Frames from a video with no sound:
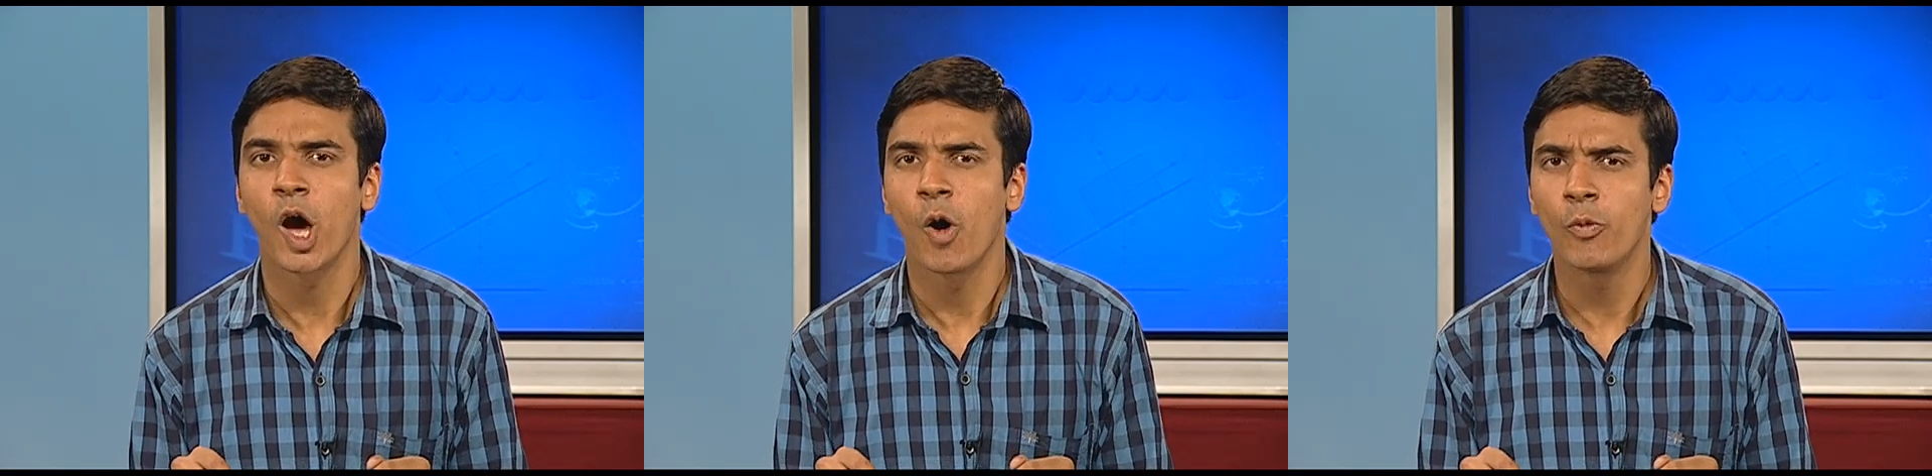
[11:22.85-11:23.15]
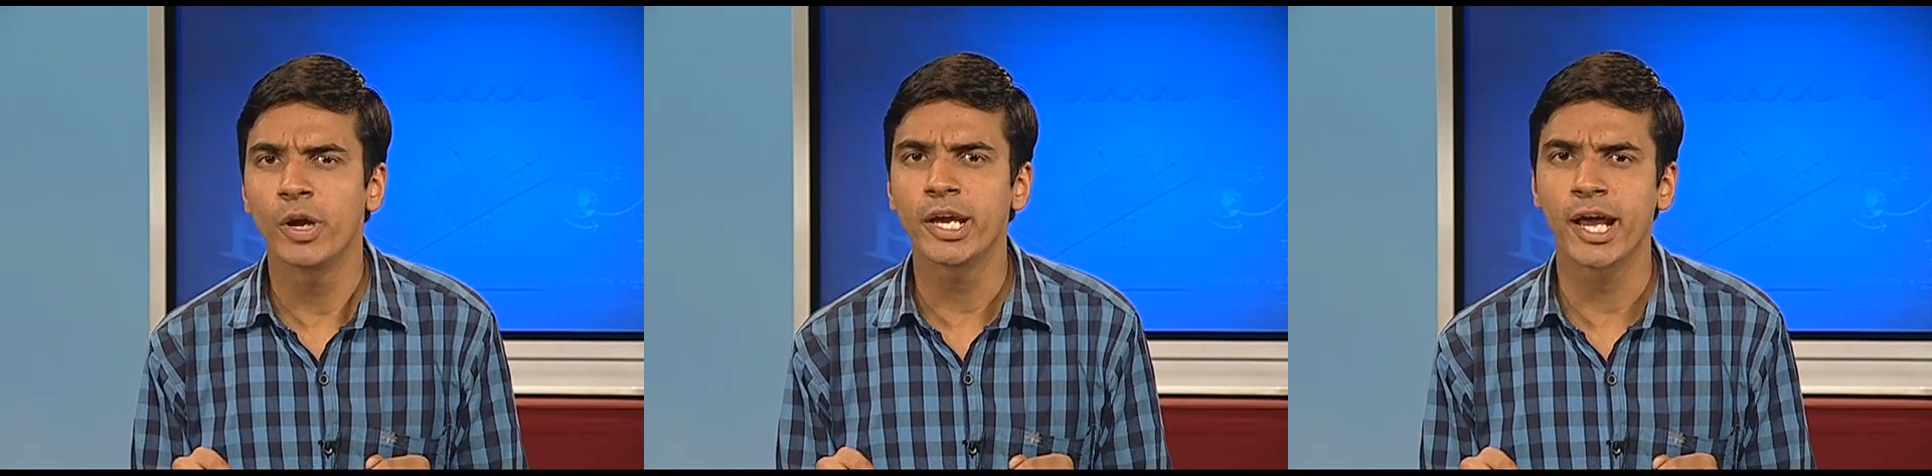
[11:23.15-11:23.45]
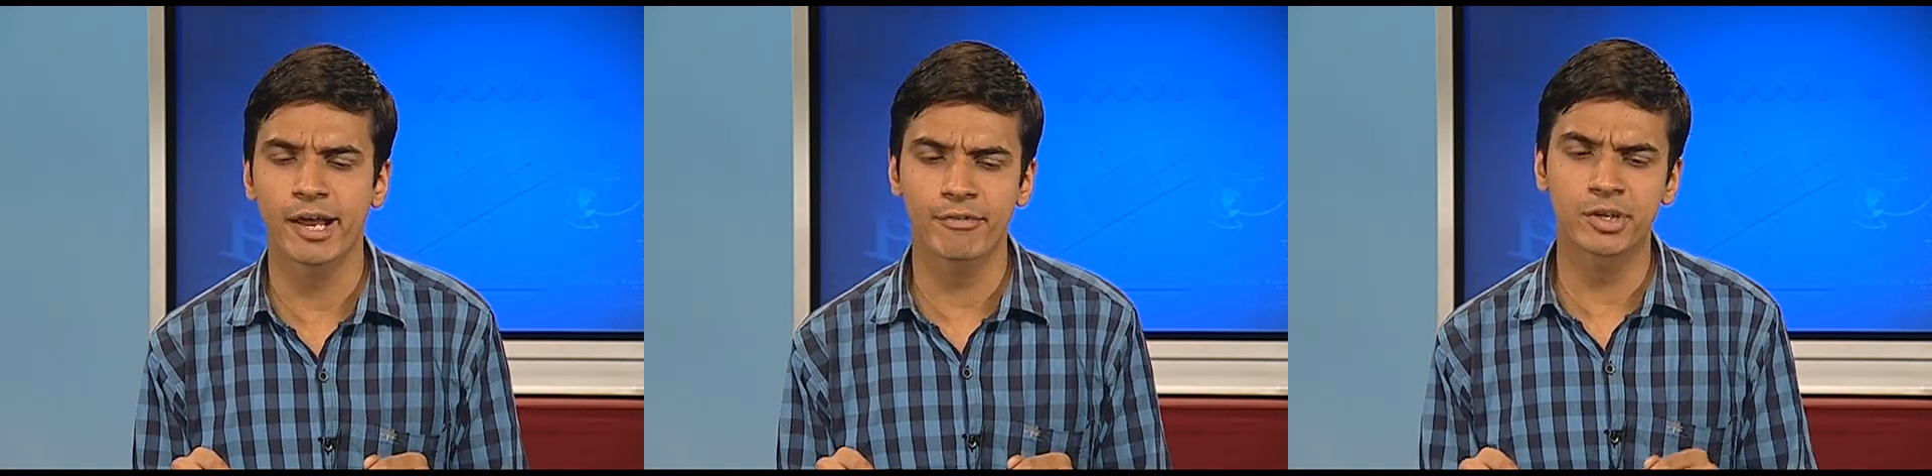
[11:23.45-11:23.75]
we
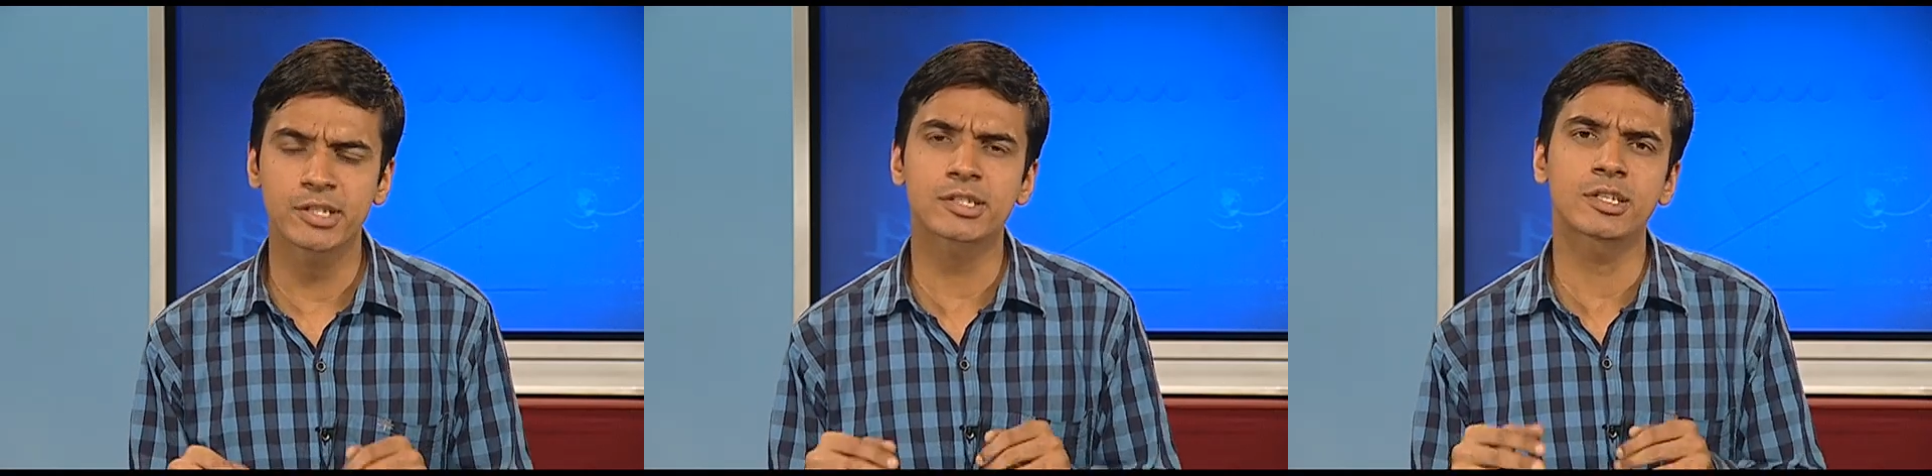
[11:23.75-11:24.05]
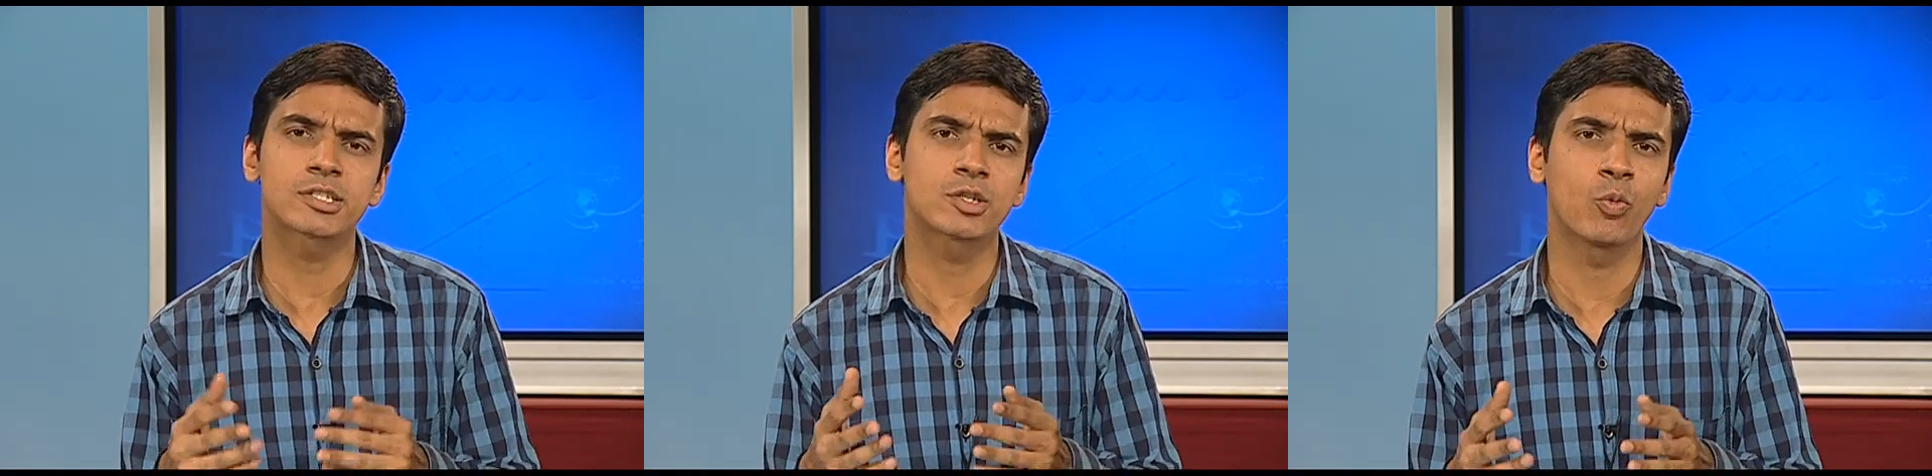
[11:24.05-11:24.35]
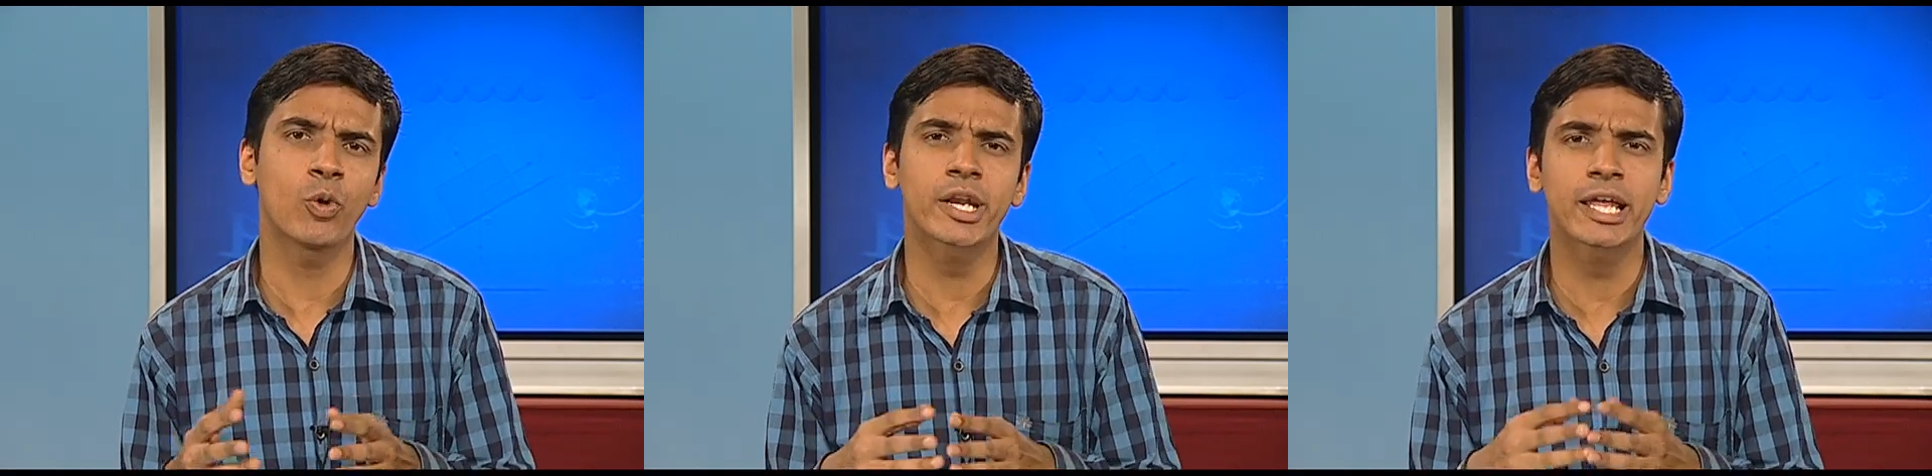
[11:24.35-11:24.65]
have discussed what